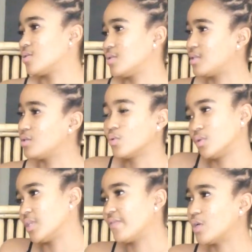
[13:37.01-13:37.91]
You see, you
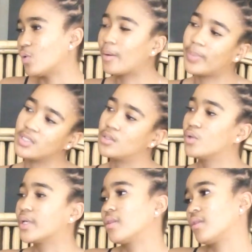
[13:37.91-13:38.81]
will never know up until
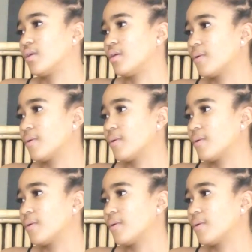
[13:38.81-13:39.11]
you get there.